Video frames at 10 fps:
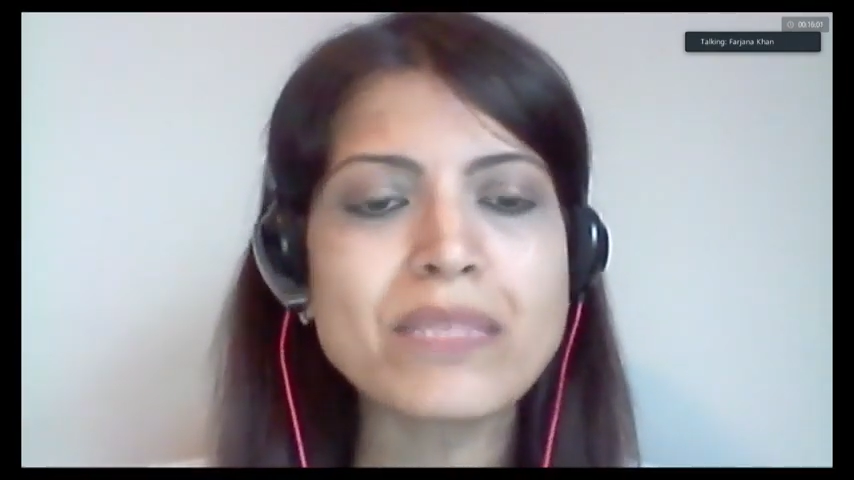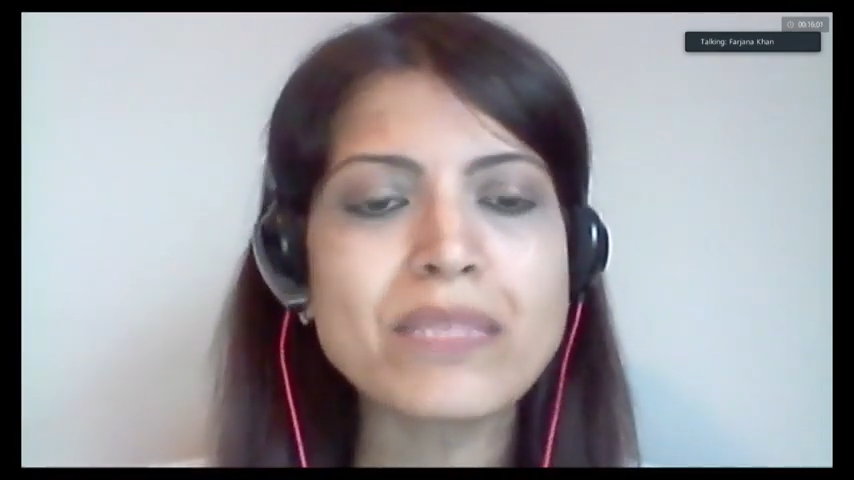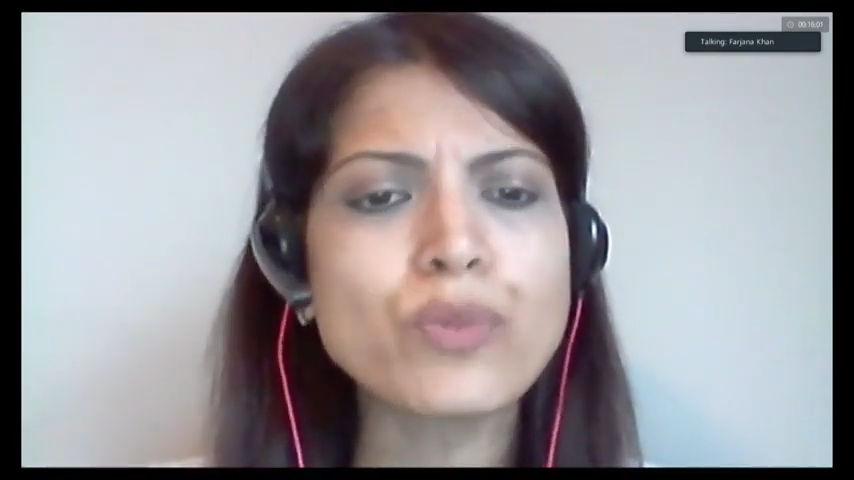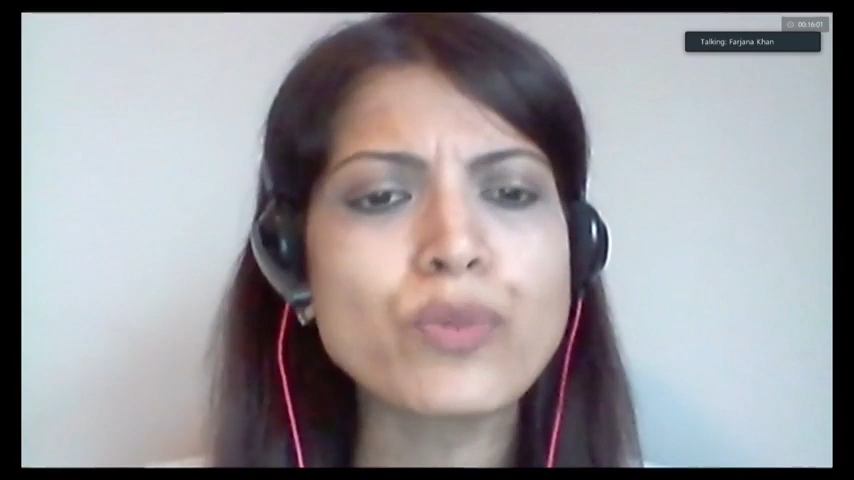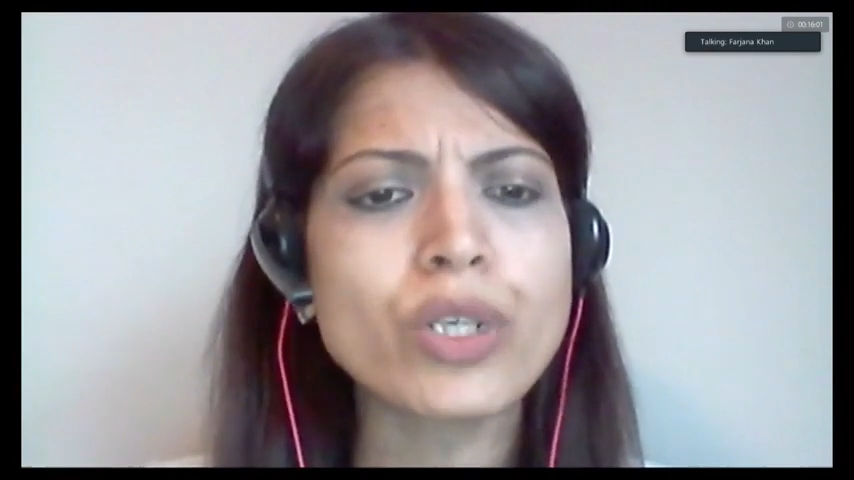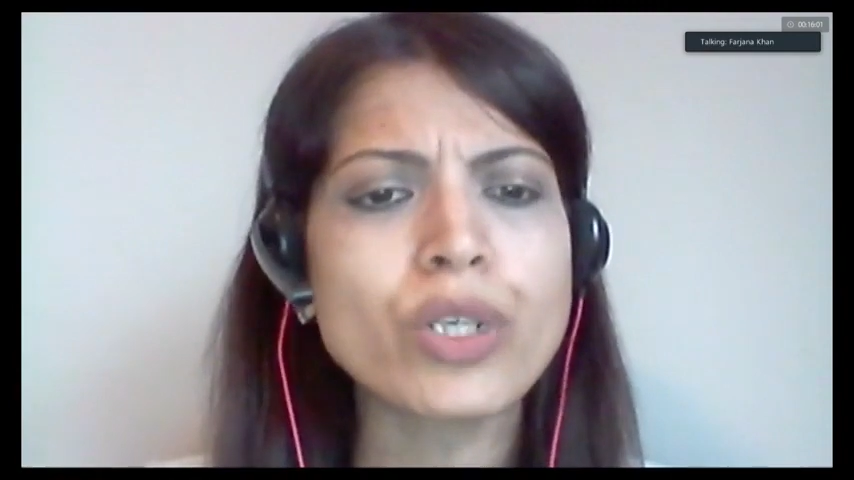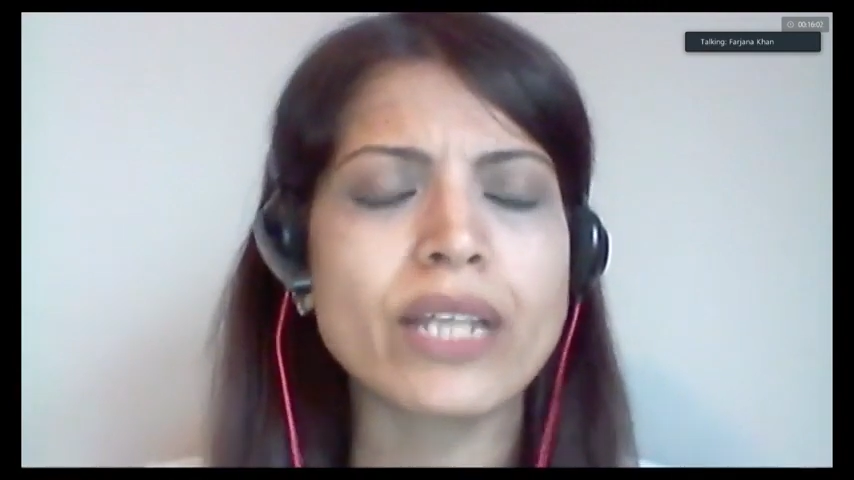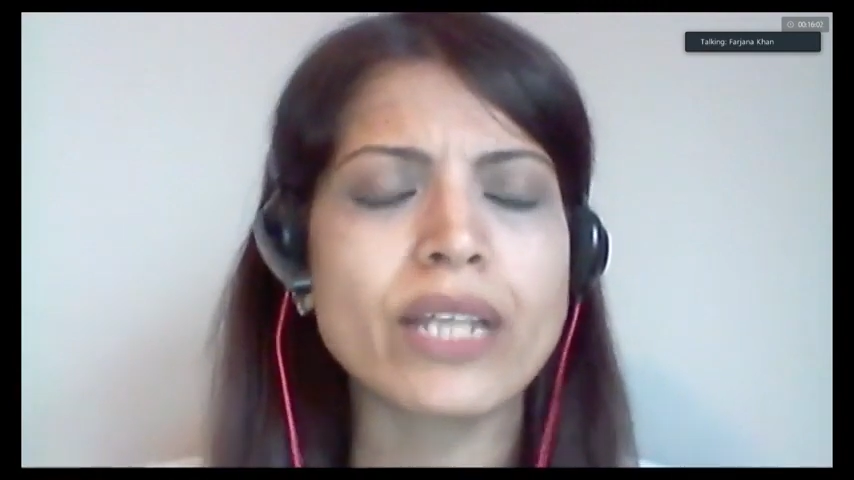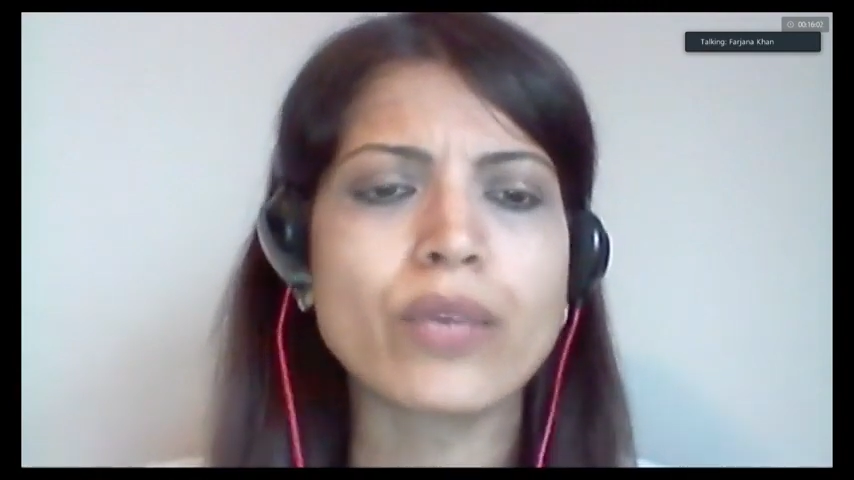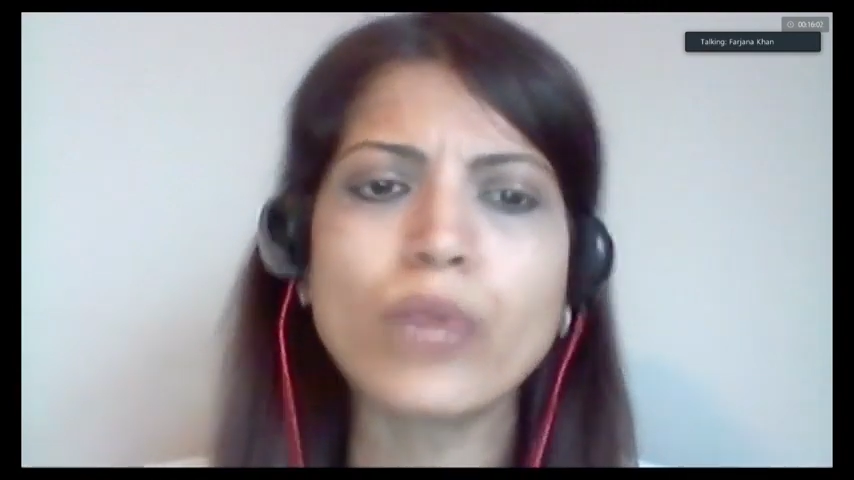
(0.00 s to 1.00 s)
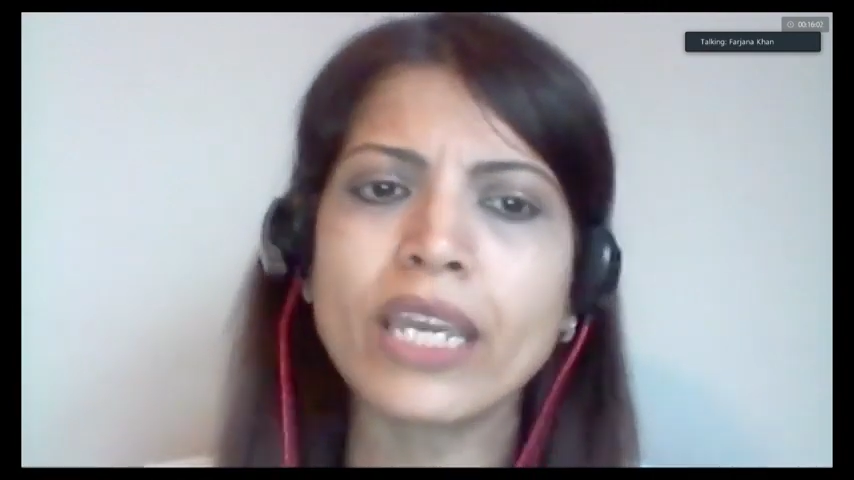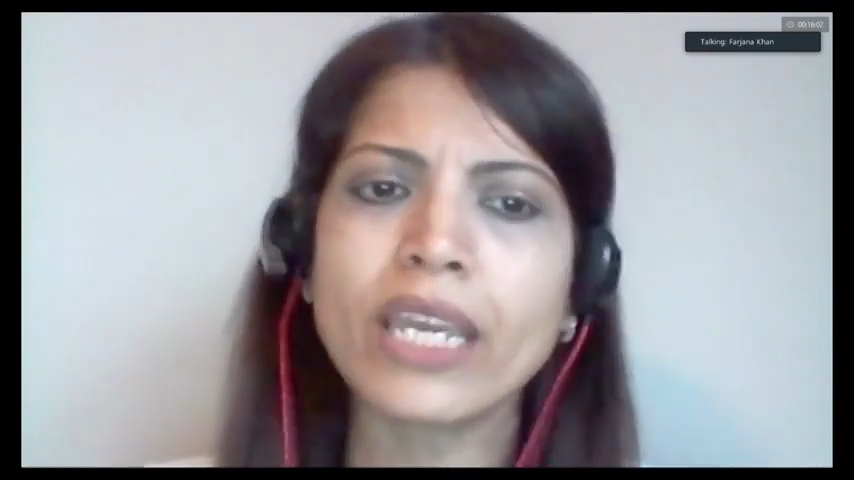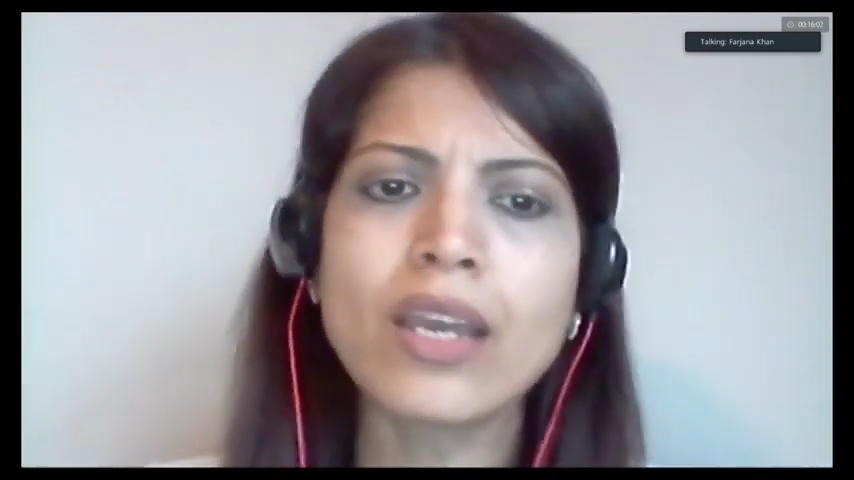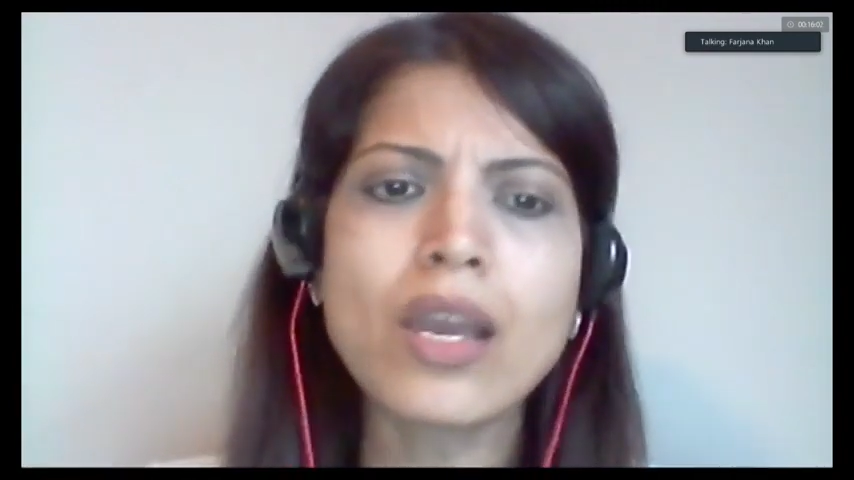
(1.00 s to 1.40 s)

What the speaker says: Sometimes we wonder, like, wait,